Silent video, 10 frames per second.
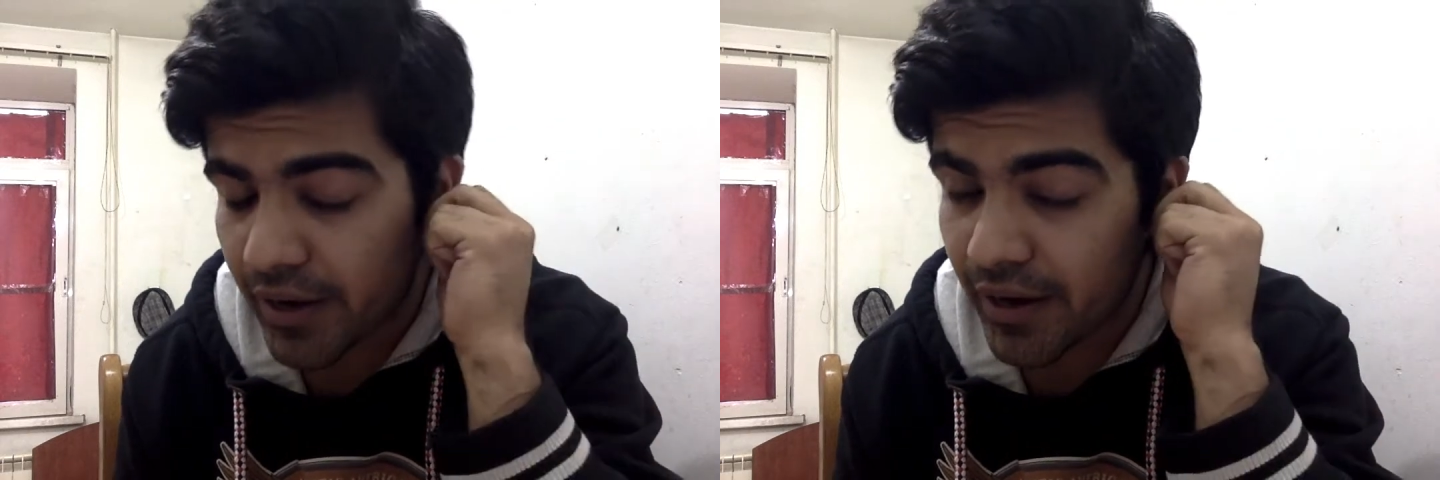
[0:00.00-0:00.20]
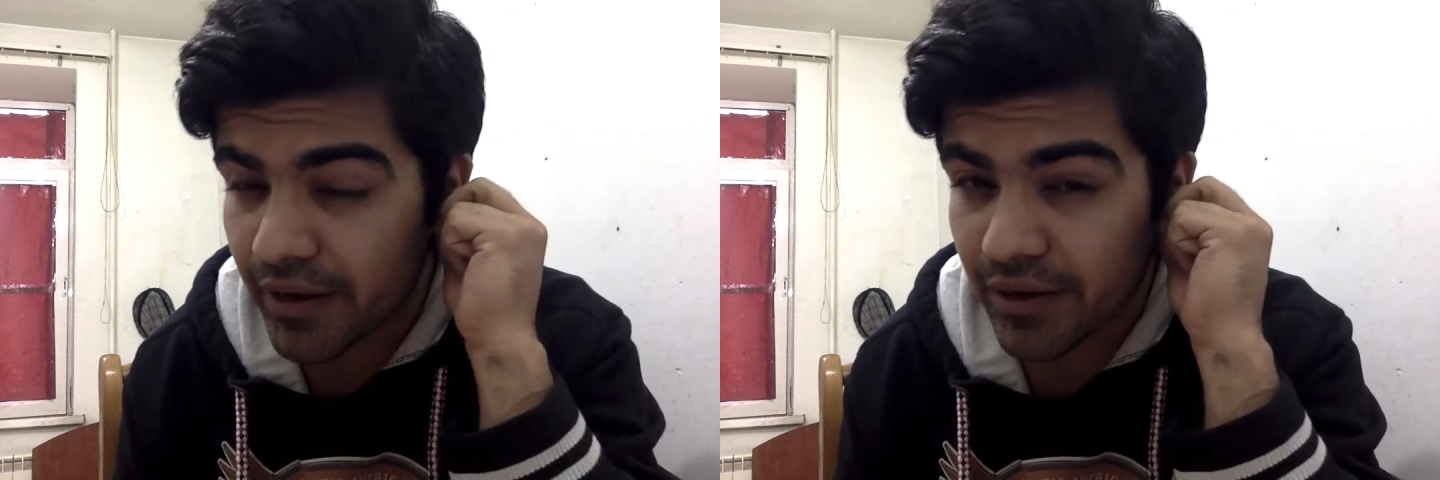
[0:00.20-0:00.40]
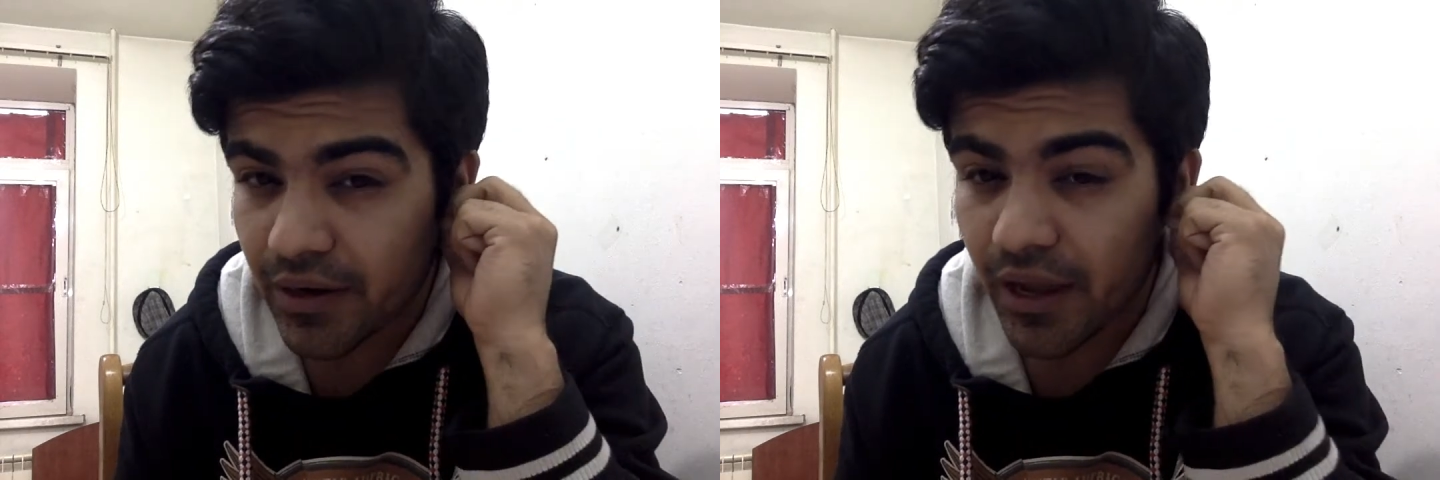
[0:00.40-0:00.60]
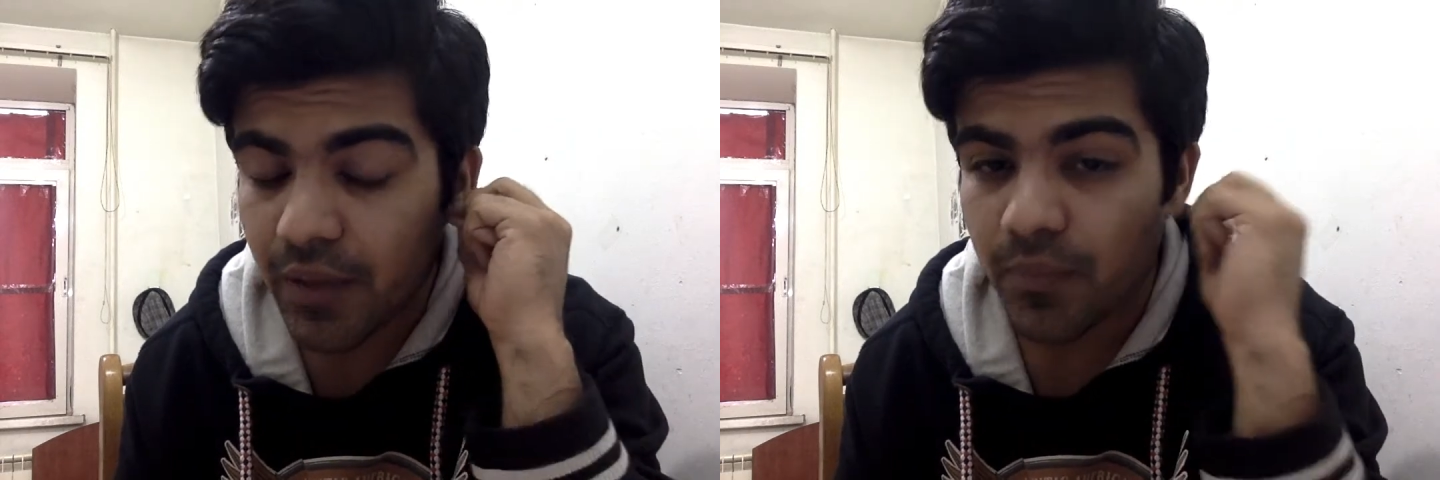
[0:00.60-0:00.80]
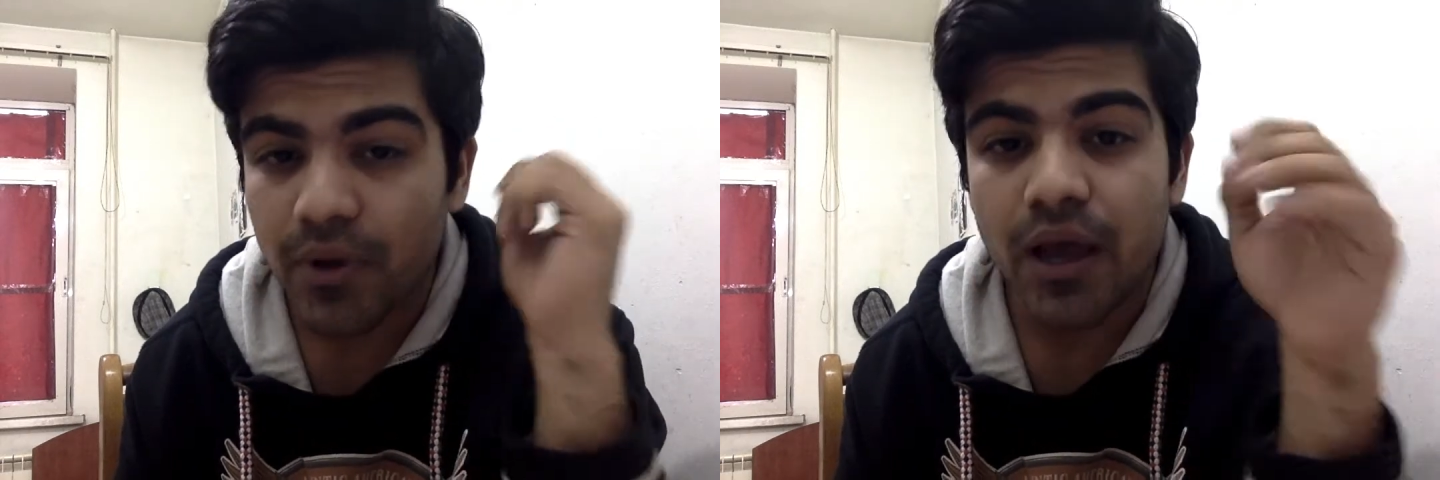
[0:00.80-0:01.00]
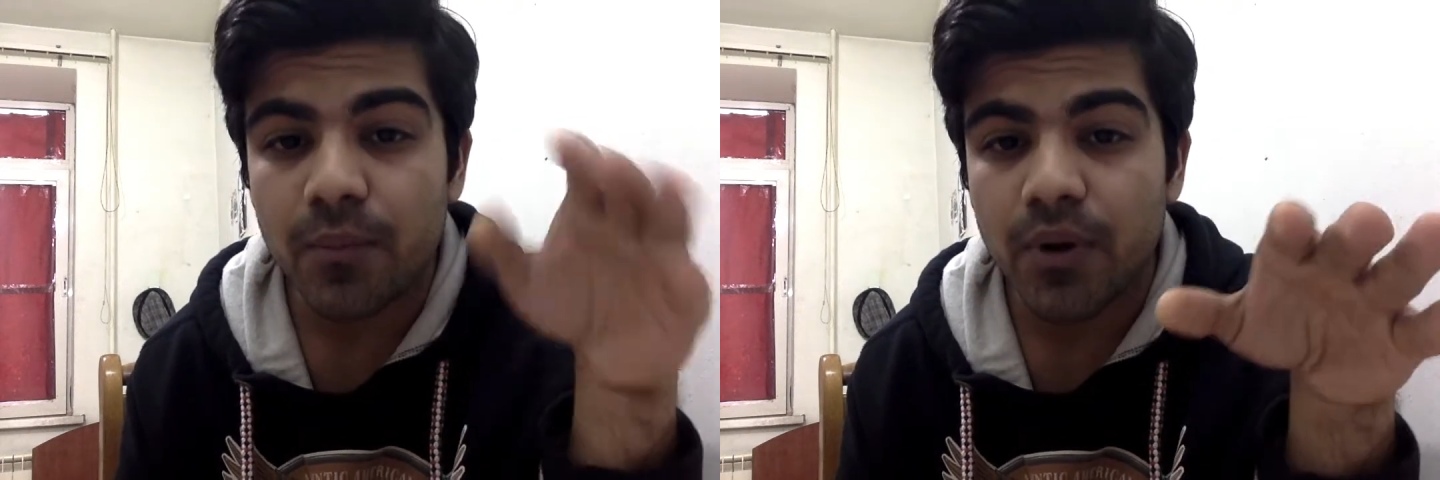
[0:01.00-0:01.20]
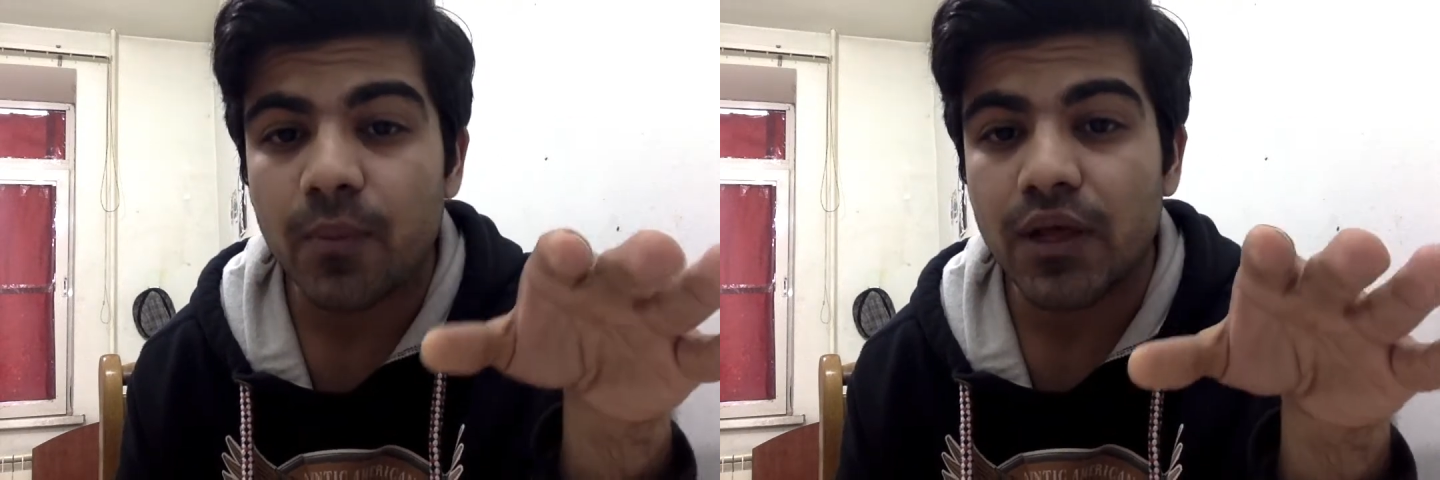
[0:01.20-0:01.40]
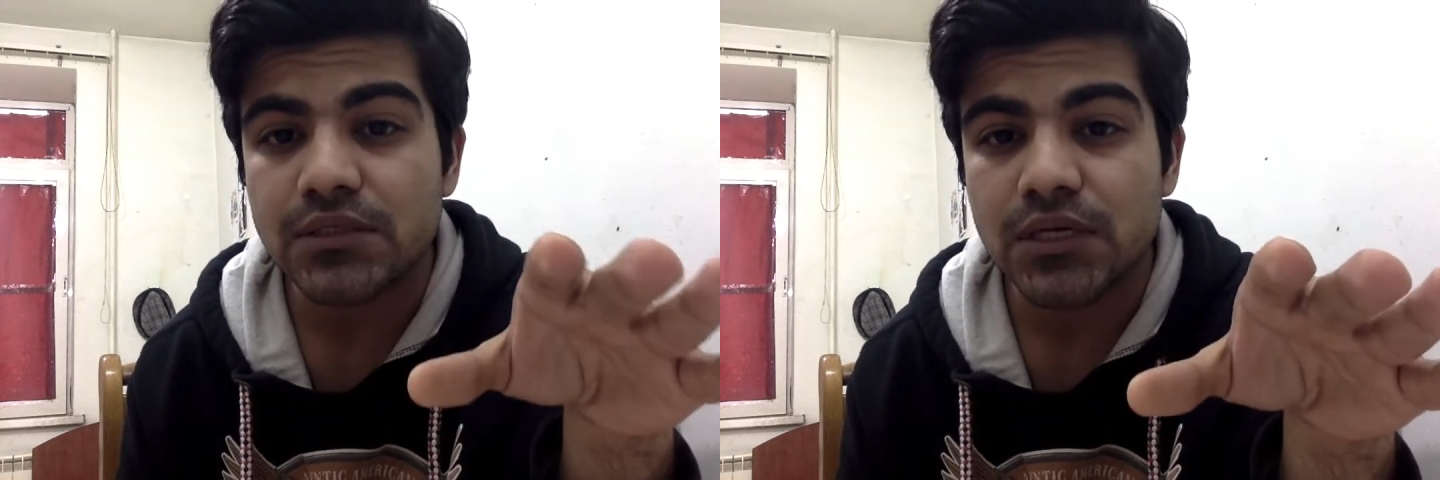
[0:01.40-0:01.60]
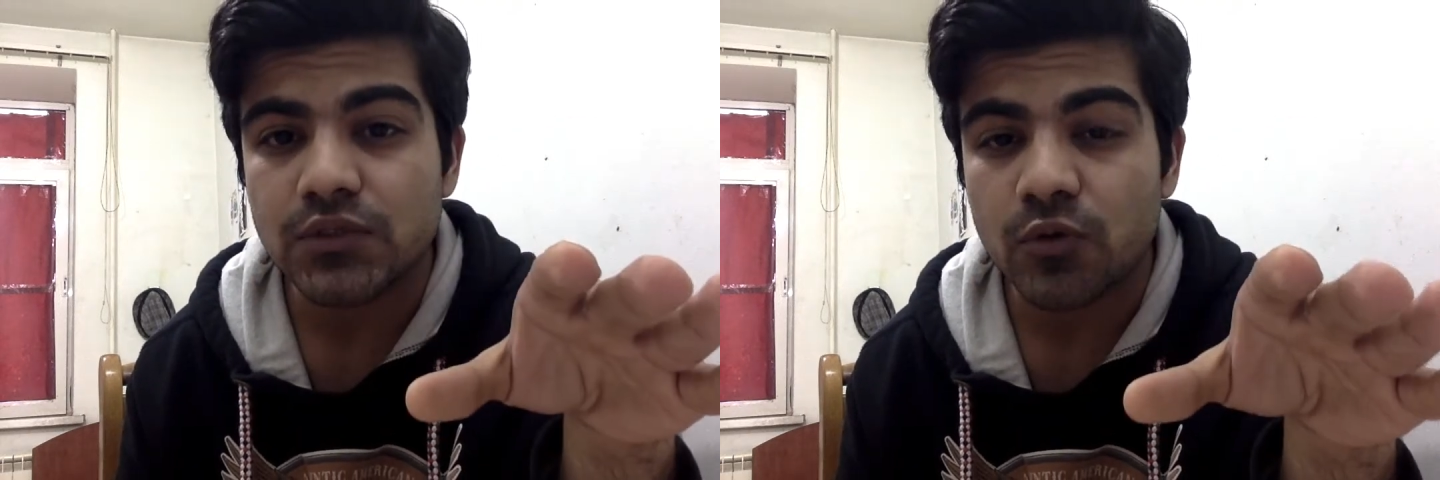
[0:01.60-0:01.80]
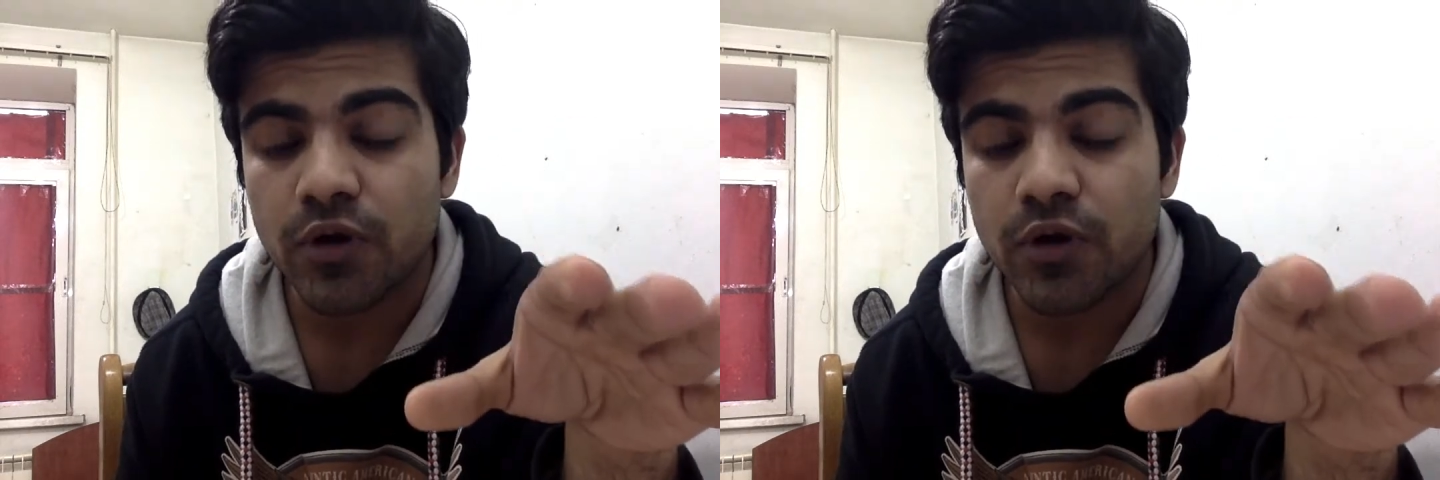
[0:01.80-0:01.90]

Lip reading: adrenal hyperplasia